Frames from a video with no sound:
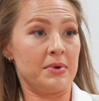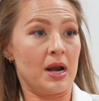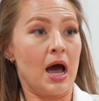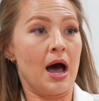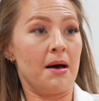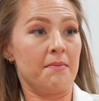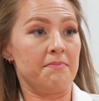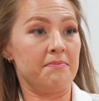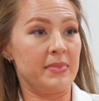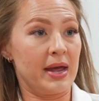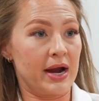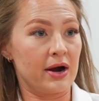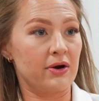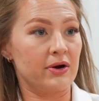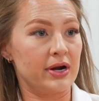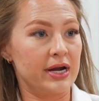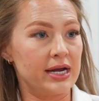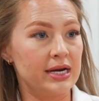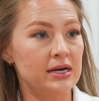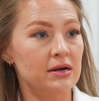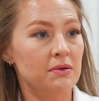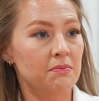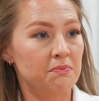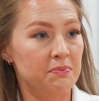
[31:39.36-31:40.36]
not
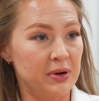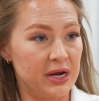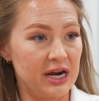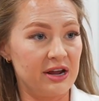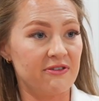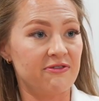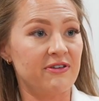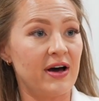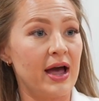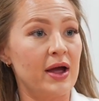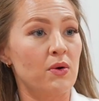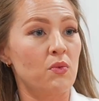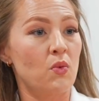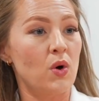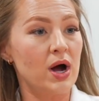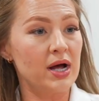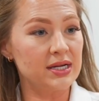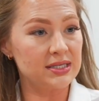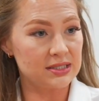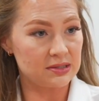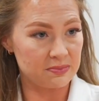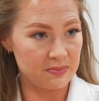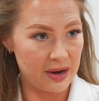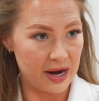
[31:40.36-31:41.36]
married, but if I
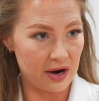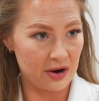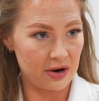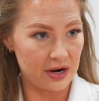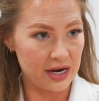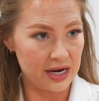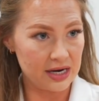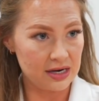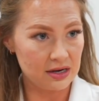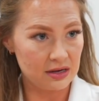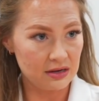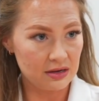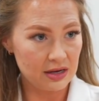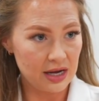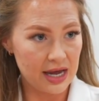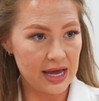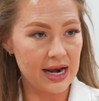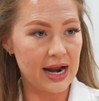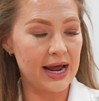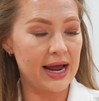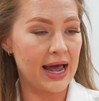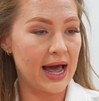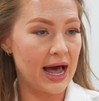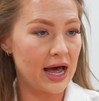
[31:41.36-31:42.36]
was married and
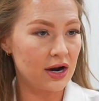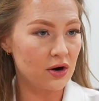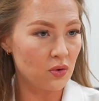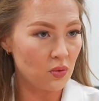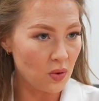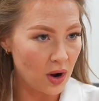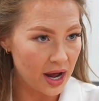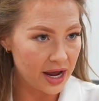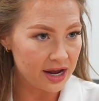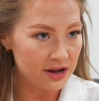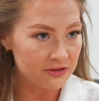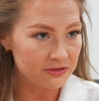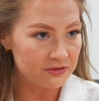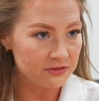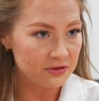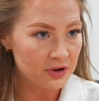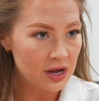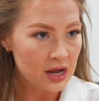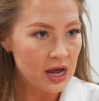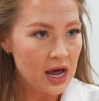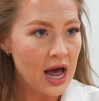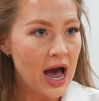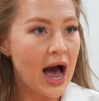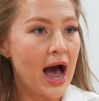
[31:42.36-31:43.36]
I had a wife,
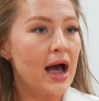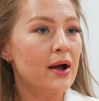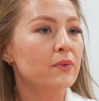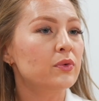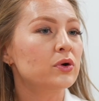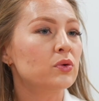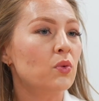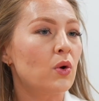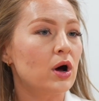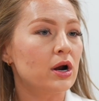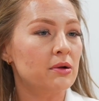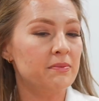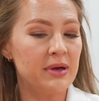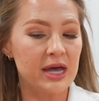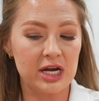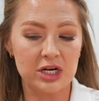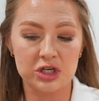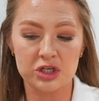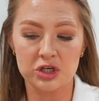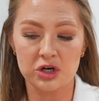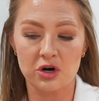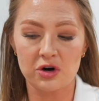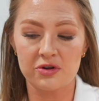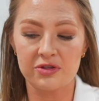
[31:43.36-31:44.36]
I would want to make
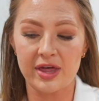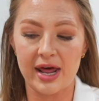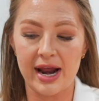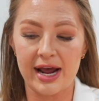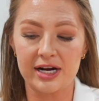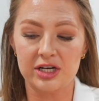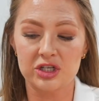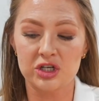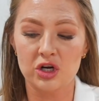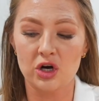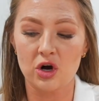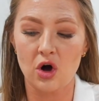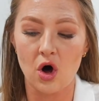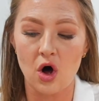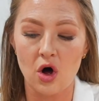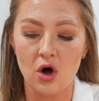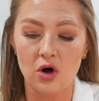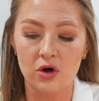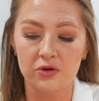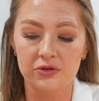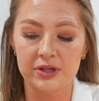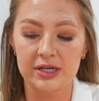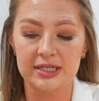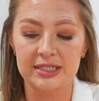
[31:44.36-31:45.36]
sure that I took
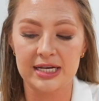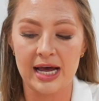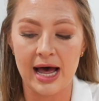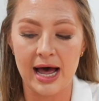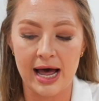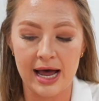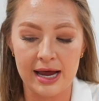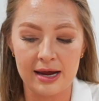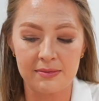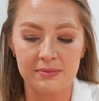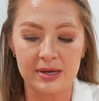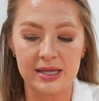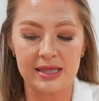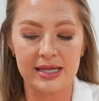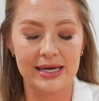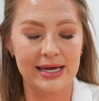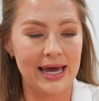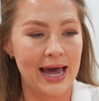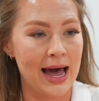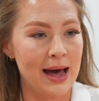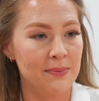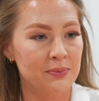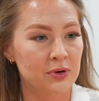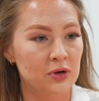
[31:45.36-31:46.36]
all the time and the
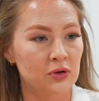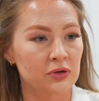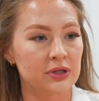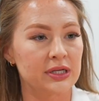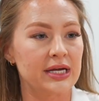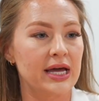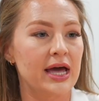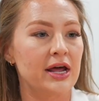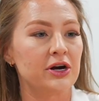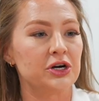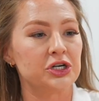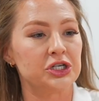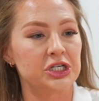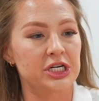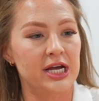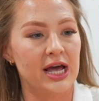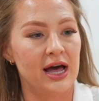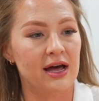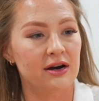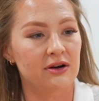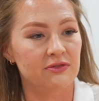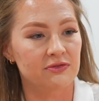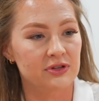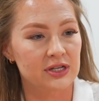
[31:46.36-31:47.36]
capital and the energy
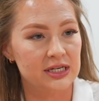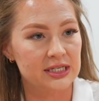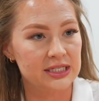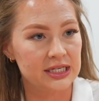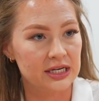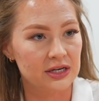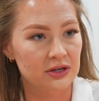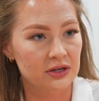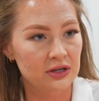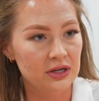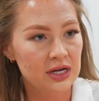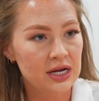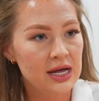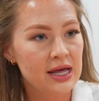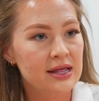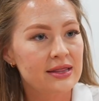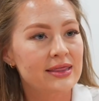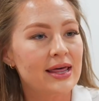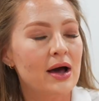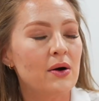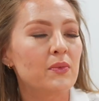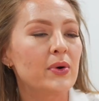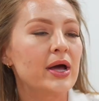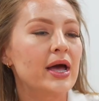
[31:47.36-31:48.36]
out of the deal.
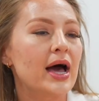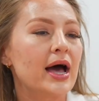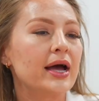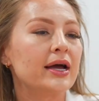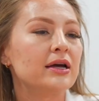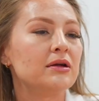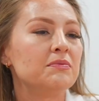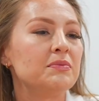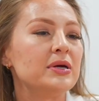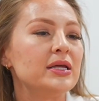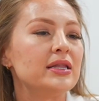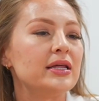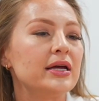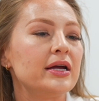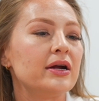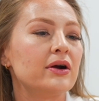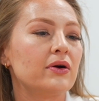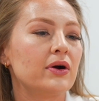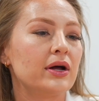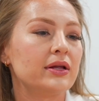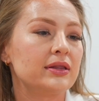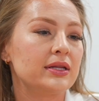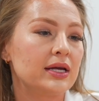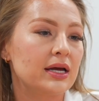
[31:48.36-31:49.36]
That way I could be the
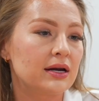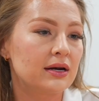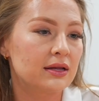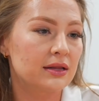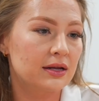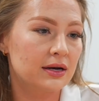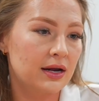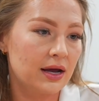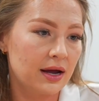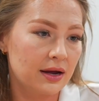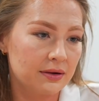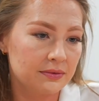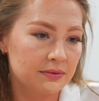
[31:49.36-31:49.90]
hero at the end of the day.